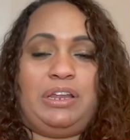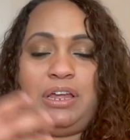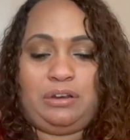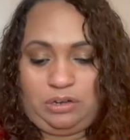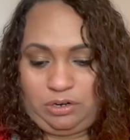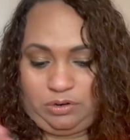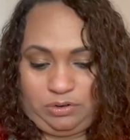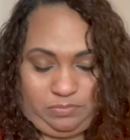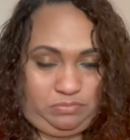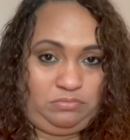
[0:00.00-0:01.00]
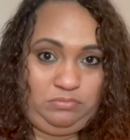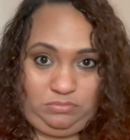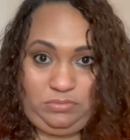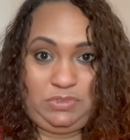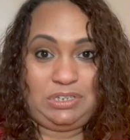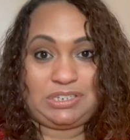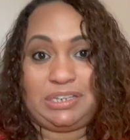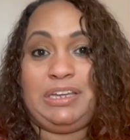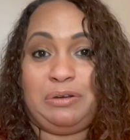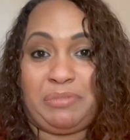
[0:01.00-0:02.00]
and
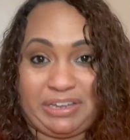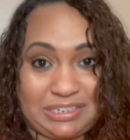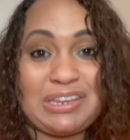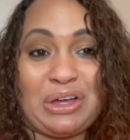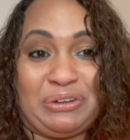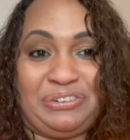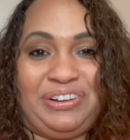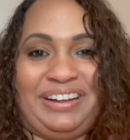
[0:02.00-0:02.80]
seen myself,